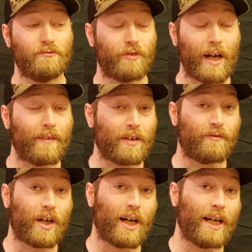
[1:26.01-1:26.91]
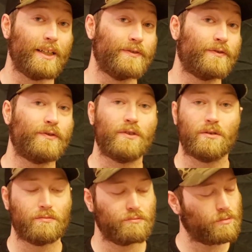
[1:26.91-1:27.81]
5 out of 5,
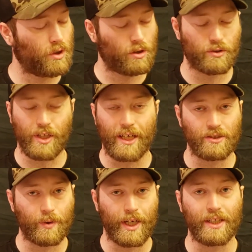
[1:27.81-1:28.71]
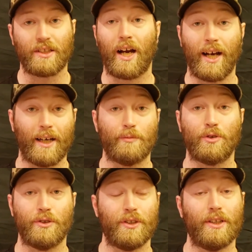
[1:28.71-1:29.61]
all those kinds of ratings. I
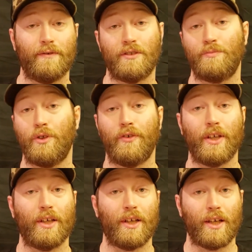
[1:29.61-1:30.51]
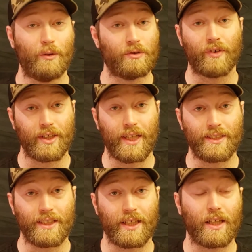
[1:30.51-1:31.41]
absolutely love this movie. It was
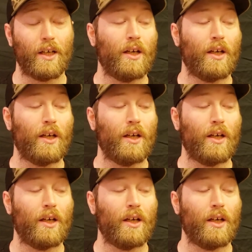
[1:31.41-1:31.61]
fantastic.